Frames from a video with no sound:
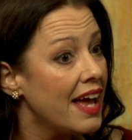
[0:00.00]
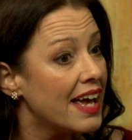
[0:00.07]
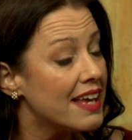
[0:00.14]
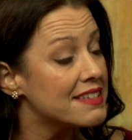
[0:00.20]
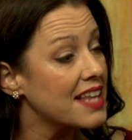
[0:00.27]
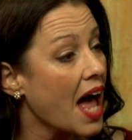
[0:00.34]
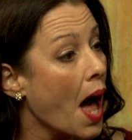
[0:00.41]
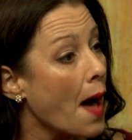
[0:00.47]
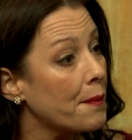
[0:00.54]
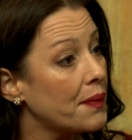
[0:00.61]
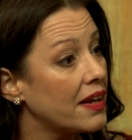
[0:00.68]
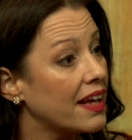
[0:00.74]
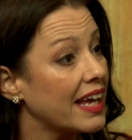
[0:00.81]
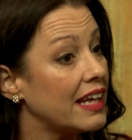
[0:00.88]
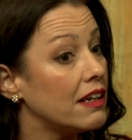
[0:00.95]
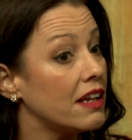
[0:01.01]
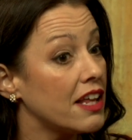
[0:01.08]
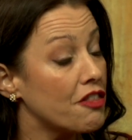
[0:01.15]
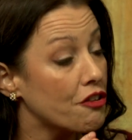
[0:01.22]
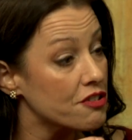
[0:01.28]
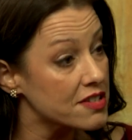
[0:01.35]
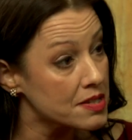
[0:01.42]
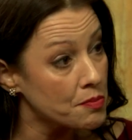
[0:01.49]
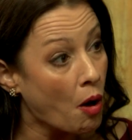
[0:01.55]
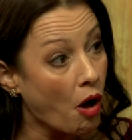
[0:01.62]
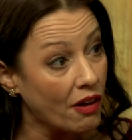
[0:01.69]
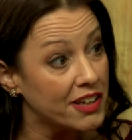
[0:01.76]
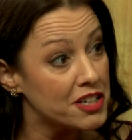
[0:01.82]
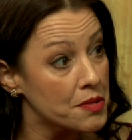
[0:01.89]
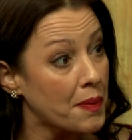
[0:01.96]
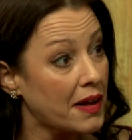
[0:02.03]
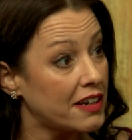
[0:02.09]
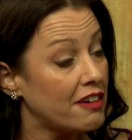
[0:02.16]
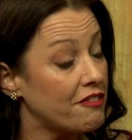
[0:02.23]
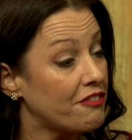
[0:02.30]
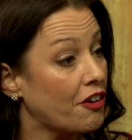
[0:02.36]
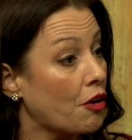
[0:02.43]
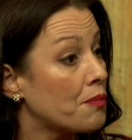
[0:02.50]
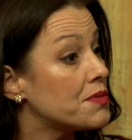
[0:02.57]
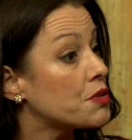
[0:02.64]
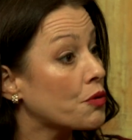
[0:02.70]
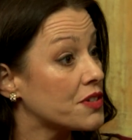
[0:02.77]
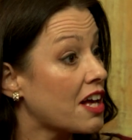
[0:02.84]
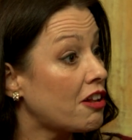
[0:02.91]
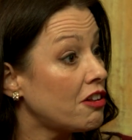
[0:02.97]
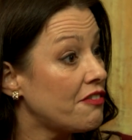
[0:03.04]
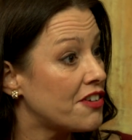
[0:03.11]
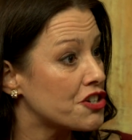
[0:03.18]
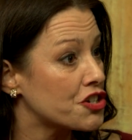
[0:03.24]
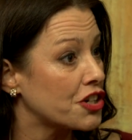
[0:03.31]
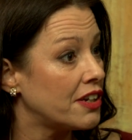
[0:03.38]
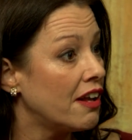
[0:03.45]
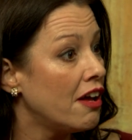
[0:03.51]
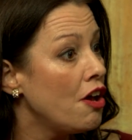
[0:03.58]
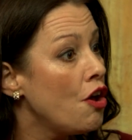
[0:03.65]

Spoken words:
is happening in either small independent films or television,